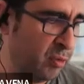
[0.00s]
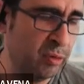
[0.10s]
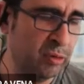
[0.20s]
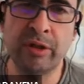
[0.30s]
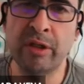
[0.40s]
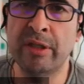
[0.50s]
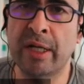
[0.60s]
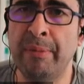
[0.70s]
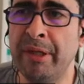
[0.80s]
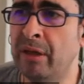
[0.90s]
You know, Turkey is
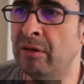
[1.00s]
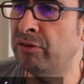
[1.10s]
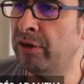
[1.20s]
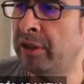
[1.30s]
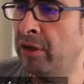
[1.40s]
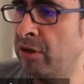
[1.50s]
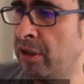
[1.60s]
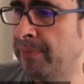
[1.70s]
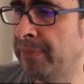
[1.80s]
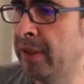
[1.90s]
the capital of archaeology.